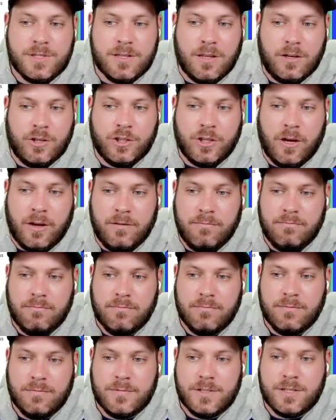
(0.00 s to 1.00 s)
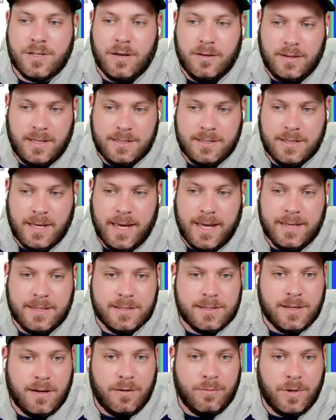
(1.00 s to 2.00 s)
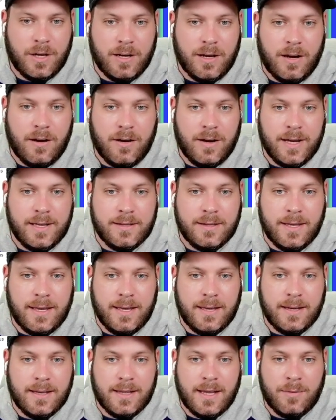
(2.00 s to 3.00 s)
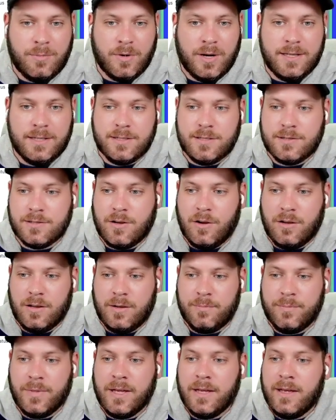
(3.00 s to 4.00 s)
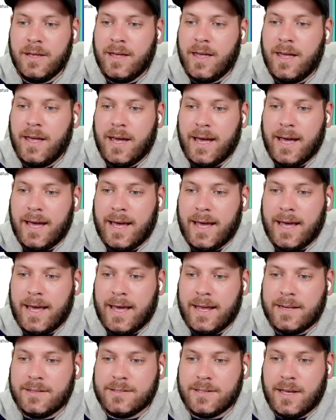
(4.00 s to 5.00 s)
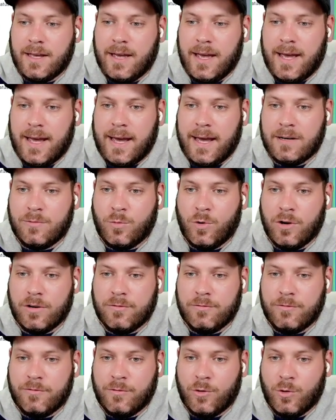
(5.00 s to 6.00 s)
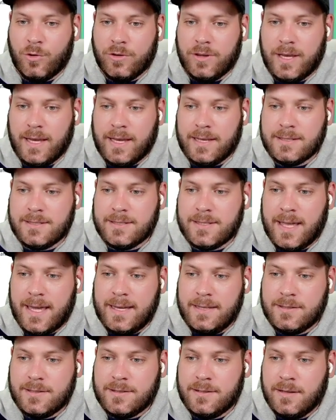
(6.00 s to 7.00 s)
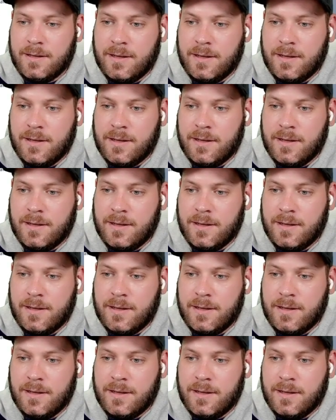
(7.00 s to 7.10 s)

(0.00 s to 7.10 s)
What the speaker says: that are shown. So in this case, I'm going to hide the collaborators column and add one for the state.